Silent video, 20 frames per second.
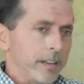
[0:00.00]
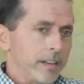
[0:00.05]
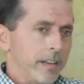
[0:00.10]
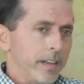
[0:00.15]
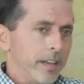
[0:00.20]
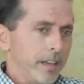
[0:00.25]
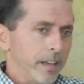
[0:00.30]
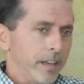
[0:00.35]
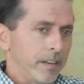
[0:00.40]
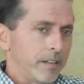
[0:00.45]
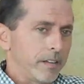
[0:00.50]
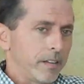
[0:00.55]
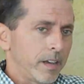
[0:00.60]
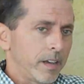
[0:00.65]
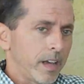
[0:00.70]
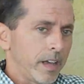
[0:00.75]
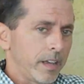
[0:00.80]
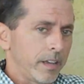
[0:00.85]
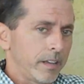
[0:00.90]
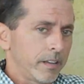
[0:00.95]
and
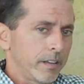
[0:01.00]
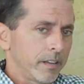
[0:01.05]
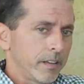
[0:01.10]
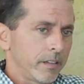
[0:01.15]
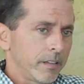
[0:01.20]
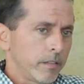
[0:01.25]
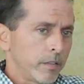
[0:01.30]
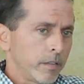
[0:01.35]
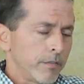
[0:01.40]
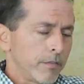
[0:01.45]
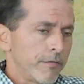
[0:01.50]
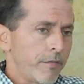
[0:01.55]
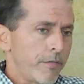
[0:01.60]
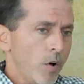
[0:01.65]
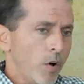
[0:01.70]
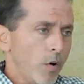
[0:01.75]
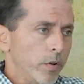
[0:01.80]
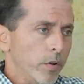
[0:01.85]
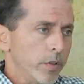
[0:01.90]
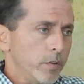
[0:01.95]
I, the
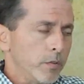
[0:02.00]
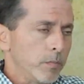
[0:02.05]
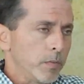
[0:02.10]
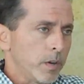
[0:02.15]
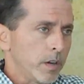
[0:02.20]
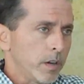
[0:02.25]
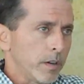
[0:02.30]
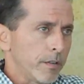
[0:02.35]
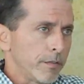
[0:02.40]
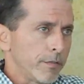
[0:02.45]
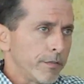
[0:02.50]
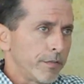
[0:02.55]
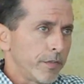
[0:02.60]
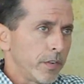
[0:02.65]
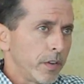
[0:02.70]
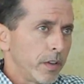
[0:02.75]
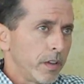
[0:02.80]
volume of